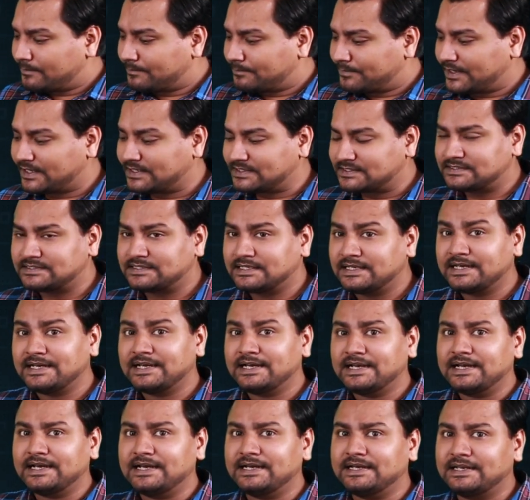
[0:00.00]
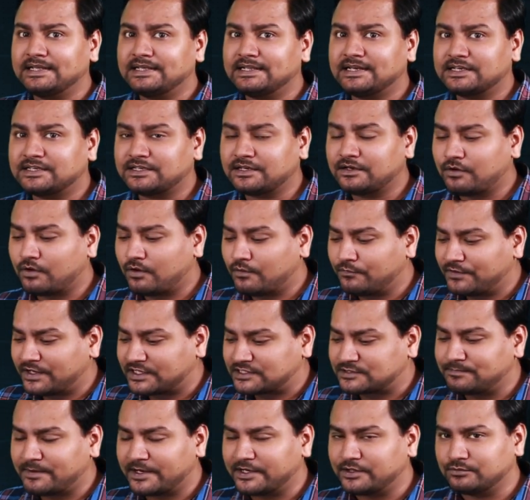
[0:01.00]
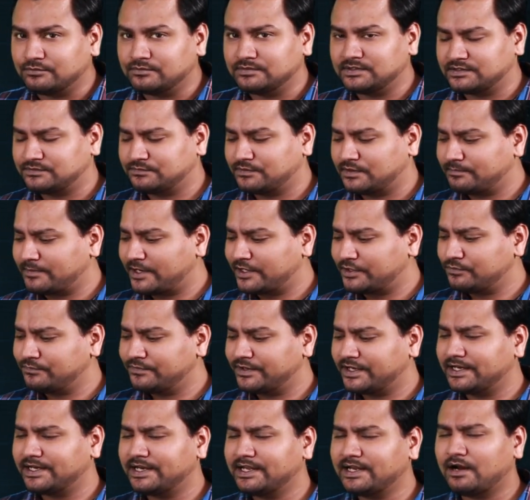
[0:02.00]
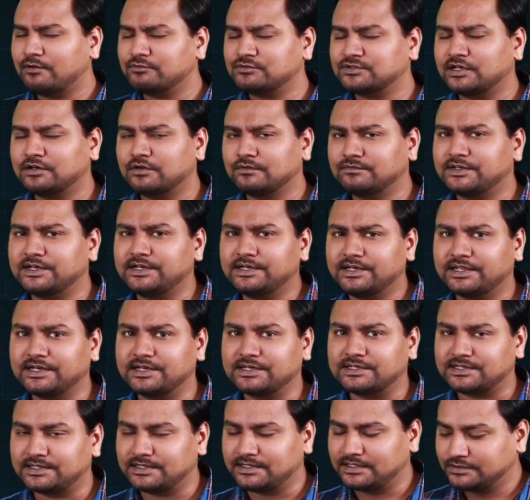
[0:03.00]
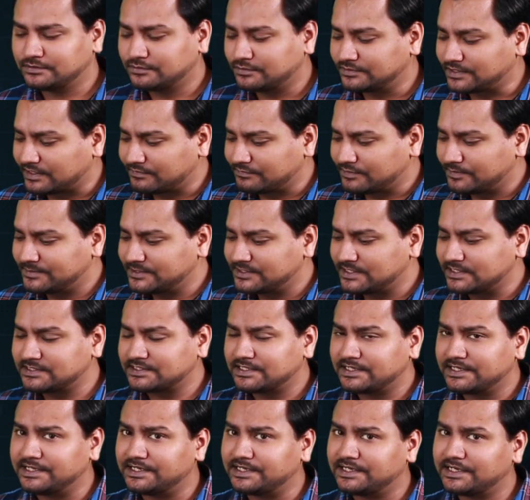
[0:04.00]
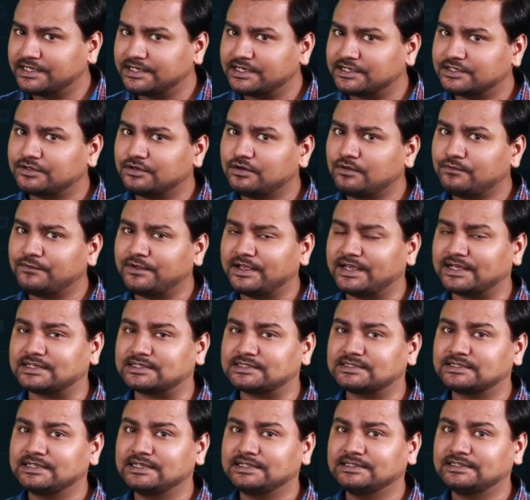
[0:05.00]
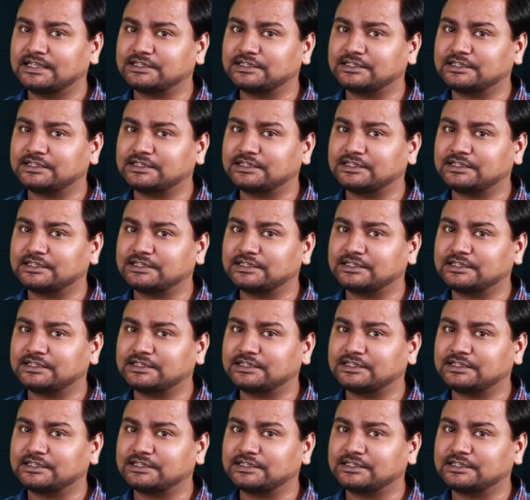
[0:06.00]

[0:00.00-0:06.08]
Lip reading: plus integration of x by 2. This 1 by 2 we can take outside of the integration. So that will be just integration of x.